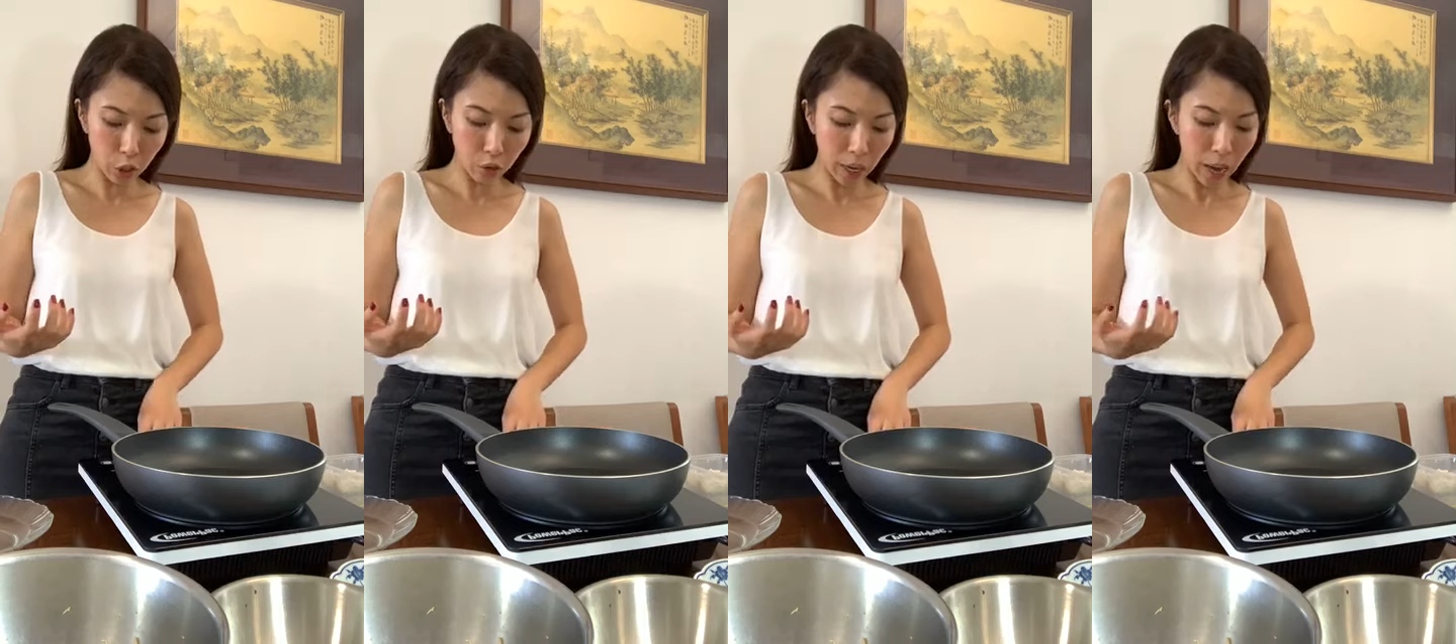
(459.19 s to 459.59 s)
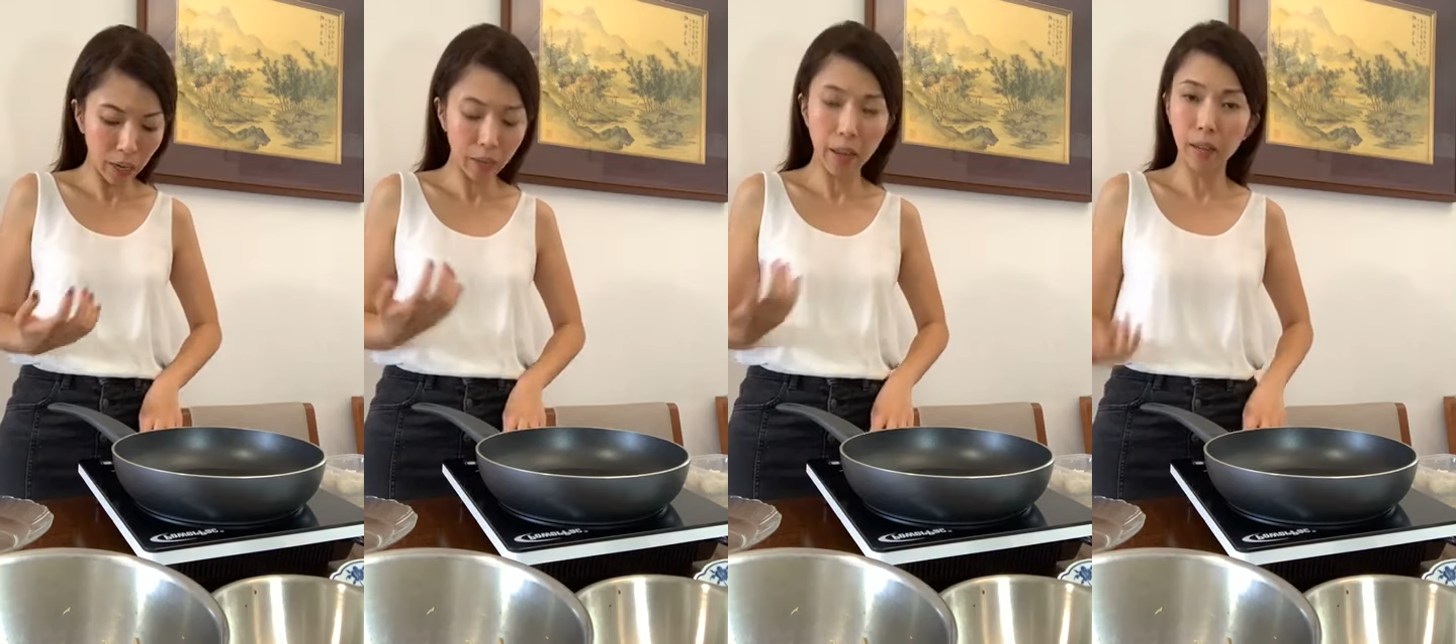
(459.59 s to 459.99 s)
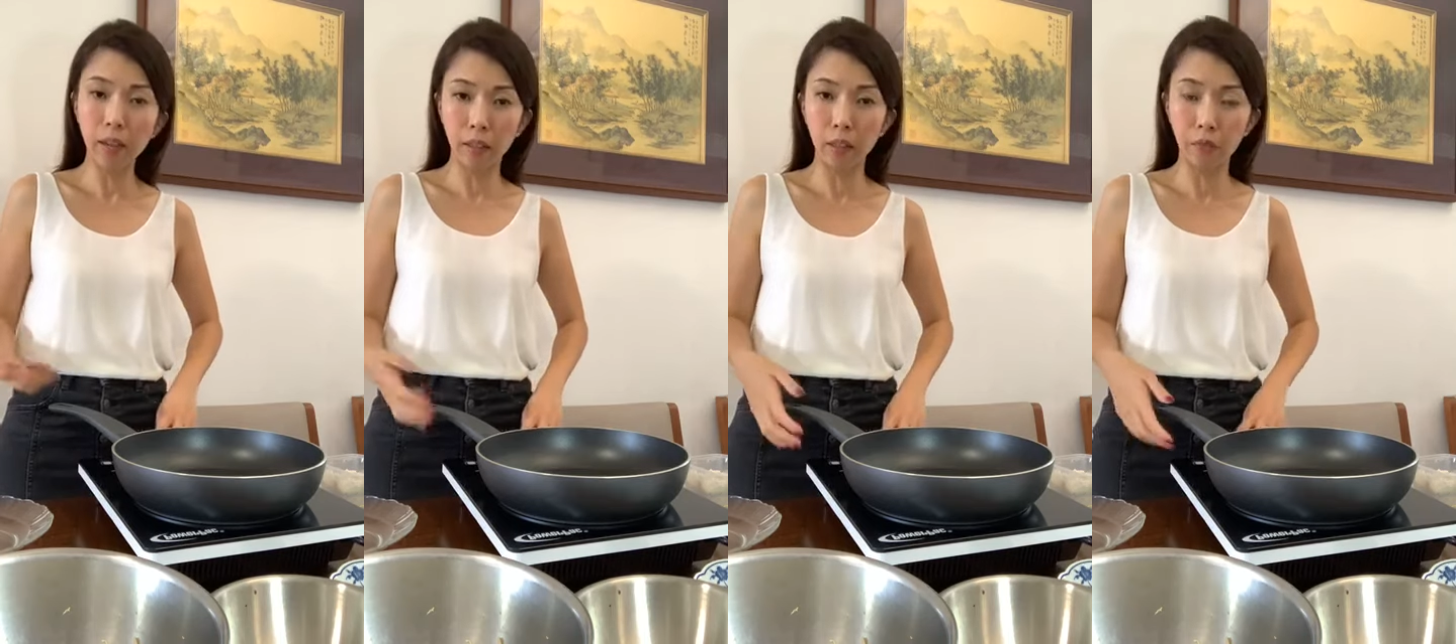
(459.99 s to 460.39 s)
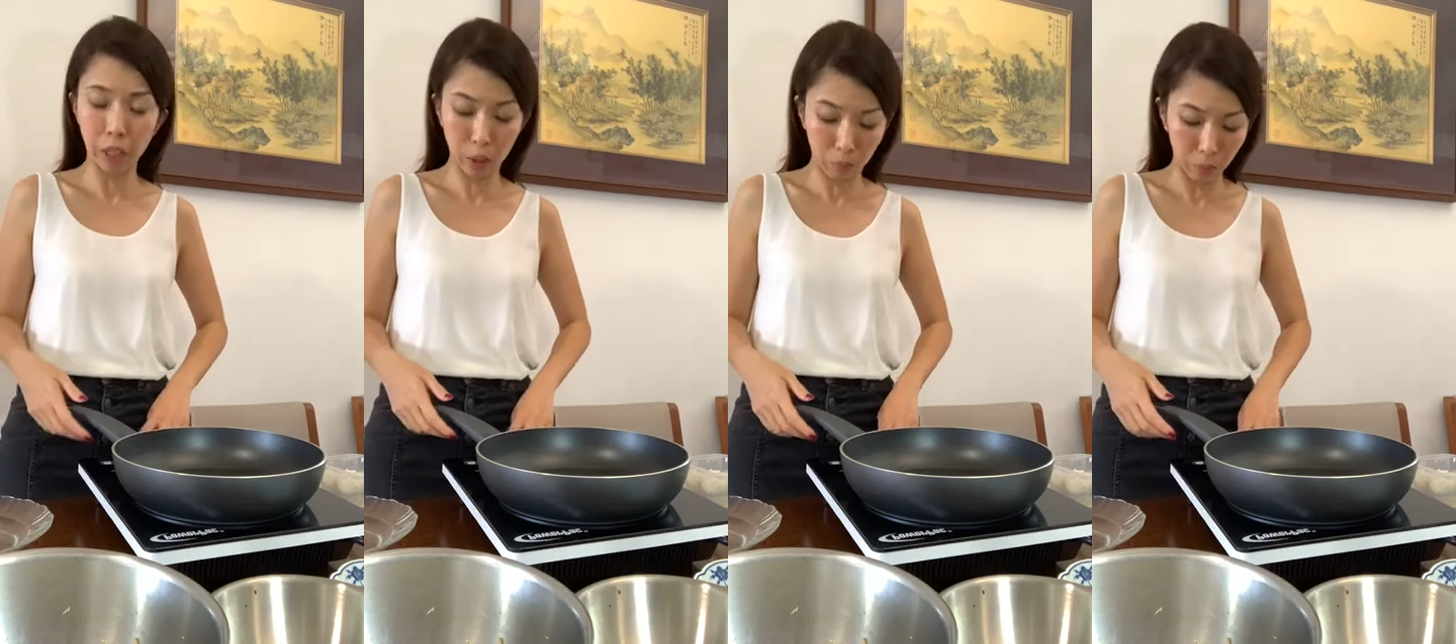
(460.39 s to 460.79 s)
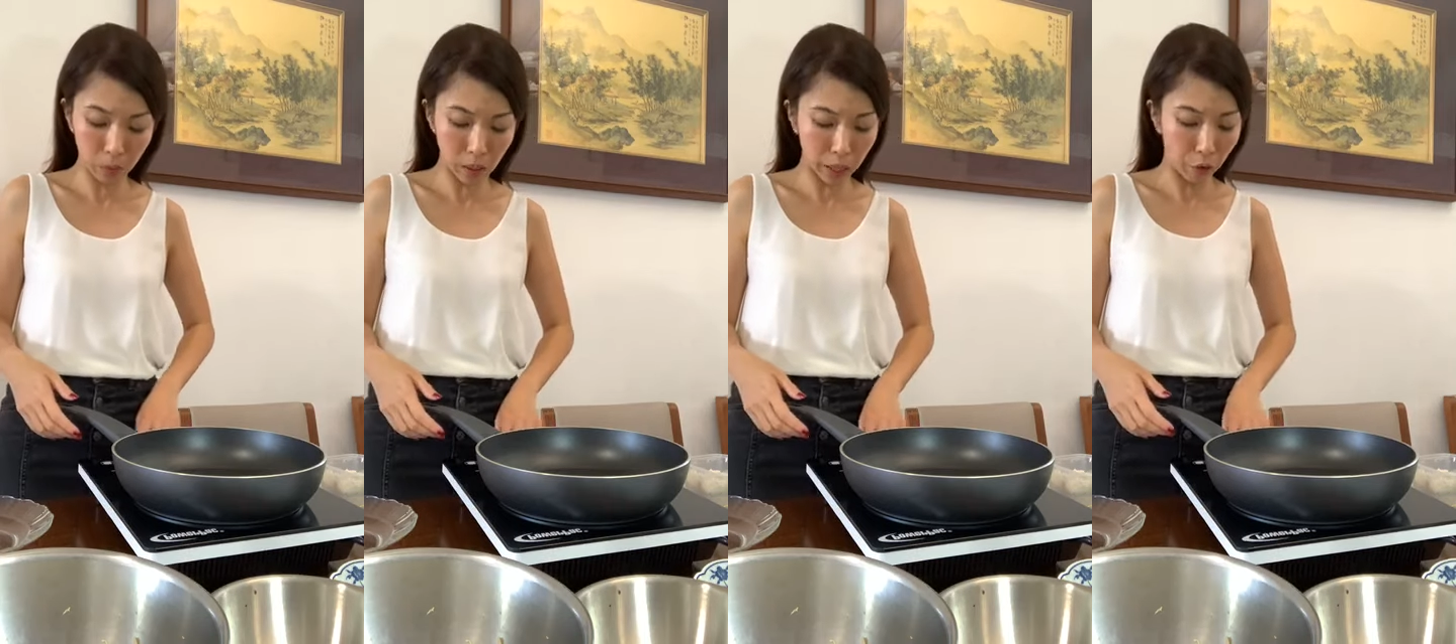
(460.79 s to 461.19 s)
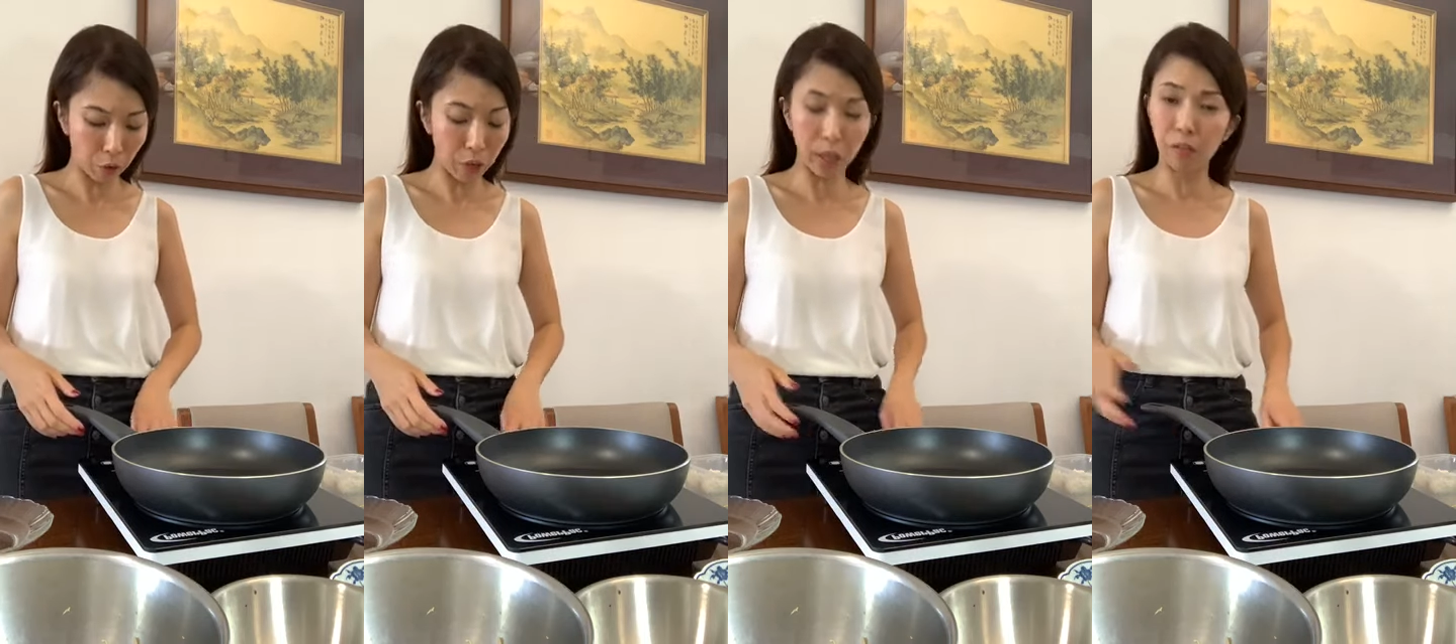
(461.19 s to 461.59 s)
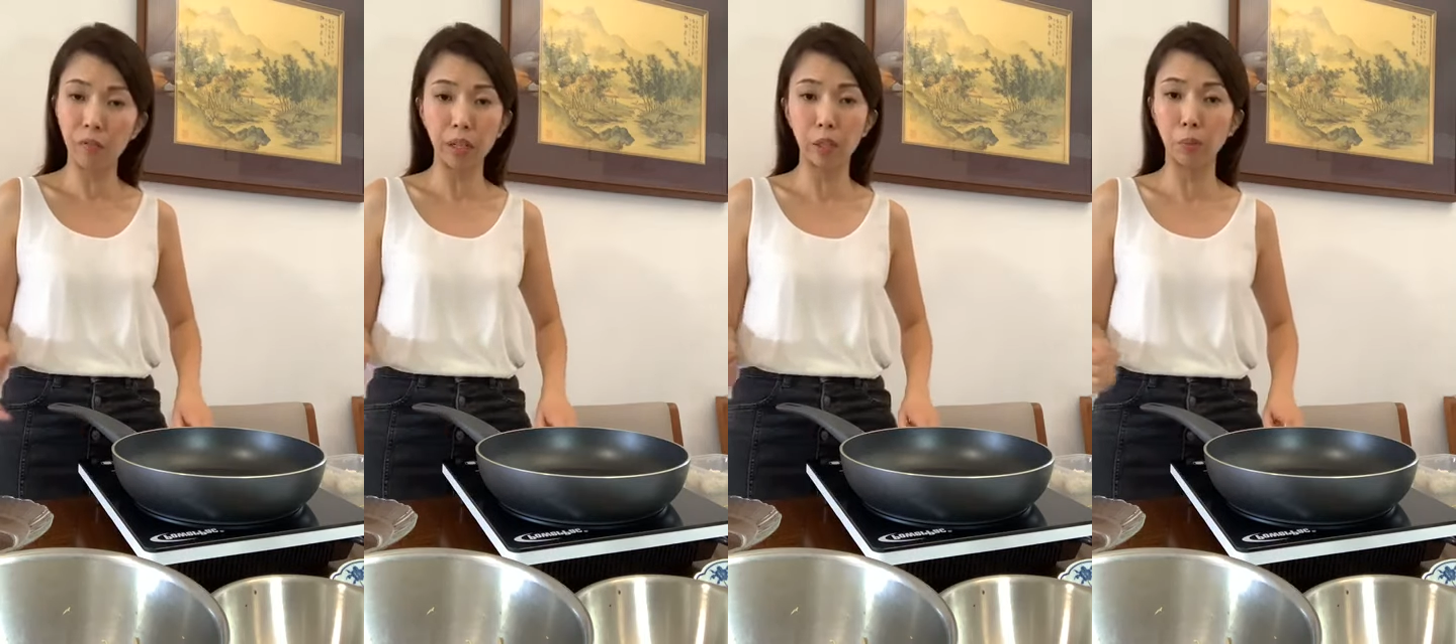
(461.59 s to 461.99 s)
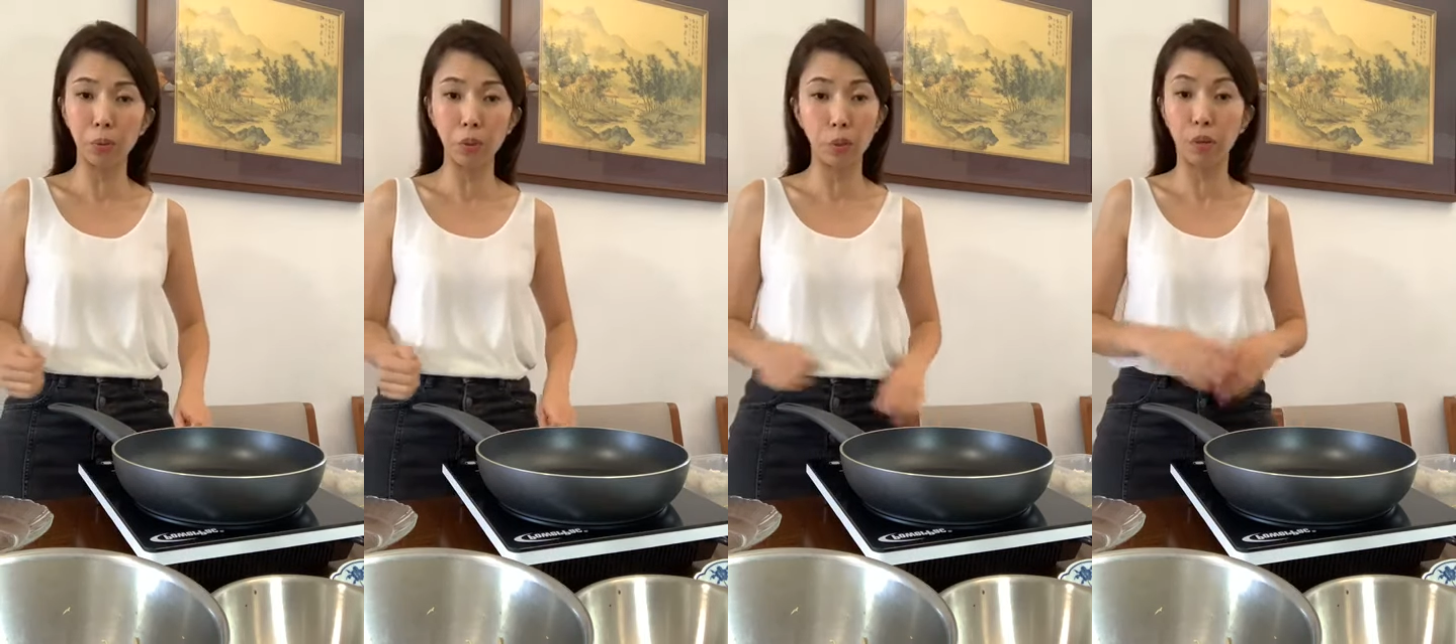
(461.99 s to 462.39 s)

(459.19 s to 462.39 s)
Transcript: you can add any other vegetables like your green leafy vegetables.